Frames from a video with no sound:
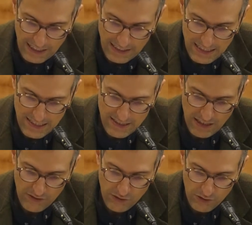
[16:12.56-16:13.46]
It is
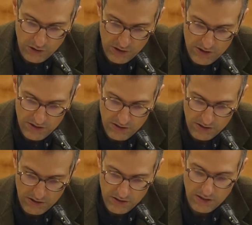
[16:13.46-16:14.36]
the enforced
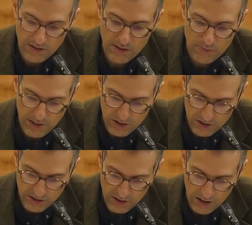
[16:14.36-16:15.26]

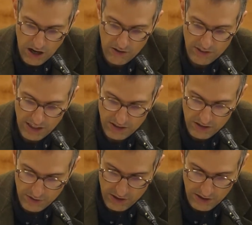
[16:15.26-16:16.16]
repression of
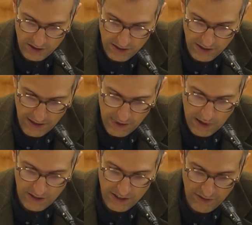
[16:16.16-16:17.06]
negativity,
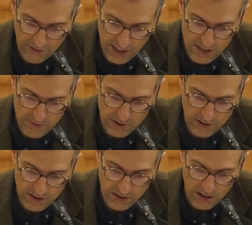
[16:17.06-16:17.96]
the
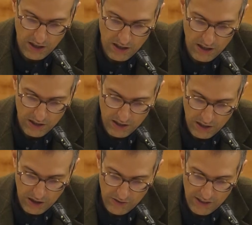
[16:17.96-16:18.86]
effacement
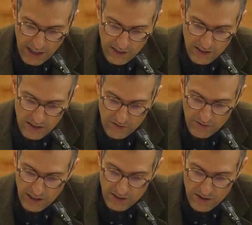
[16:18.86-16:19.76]
of the
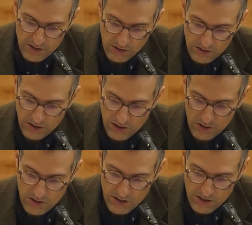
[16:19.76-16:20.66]
uneven and
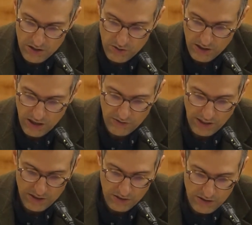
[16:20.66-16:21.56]
discontinuous history of
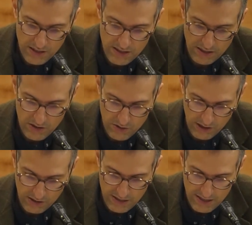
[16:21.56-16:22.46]
antagonistic
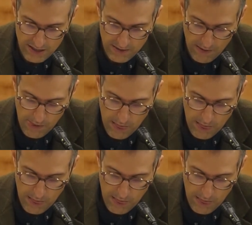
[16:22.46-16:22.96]
struggles.